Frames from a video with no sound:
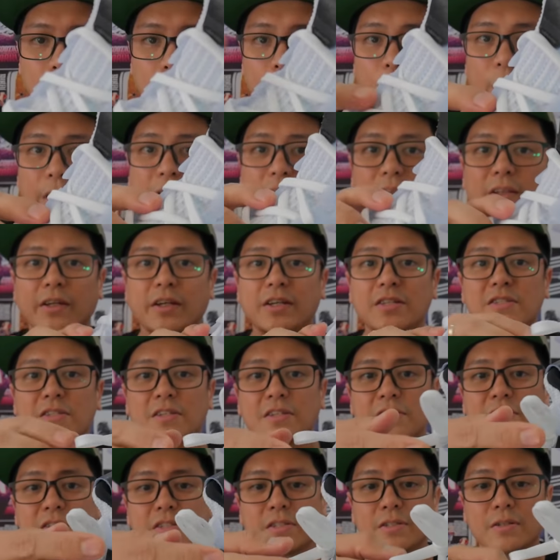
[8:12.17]
White
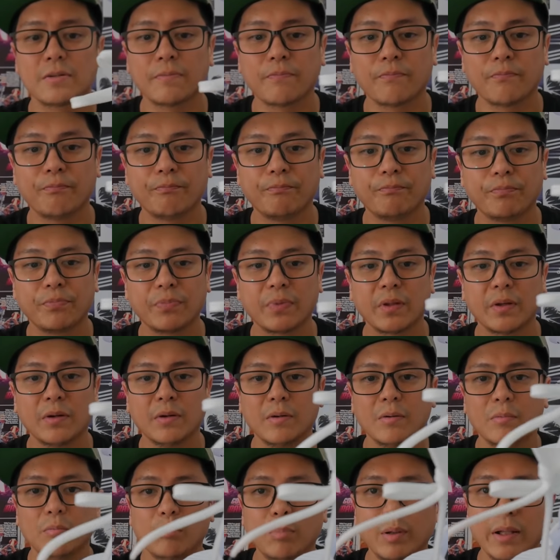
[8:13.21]
laces.
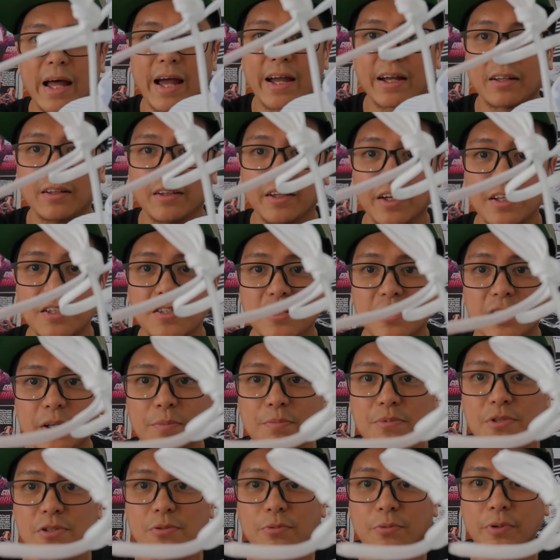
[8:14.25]
Black lace
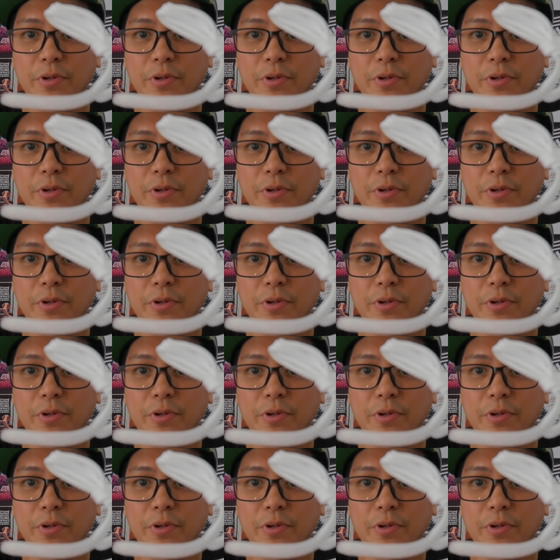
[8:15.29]
tips